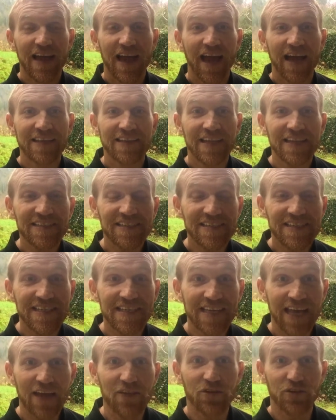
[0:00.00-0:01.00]
And let's
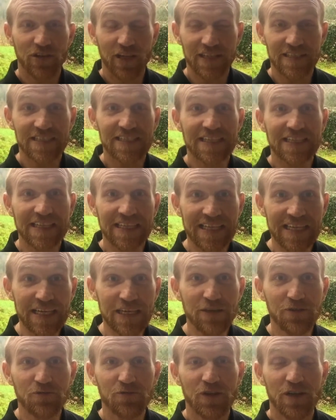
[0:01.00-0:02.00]

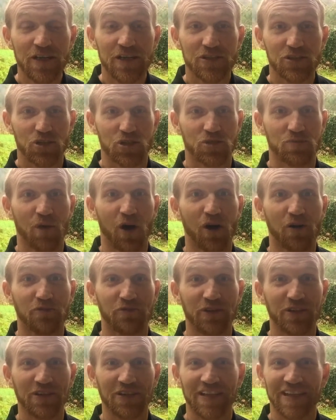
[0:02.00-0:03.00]
leave
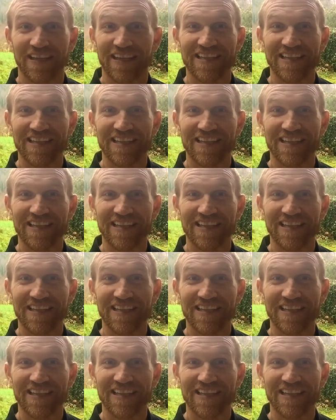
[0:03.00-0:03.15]
Smallville.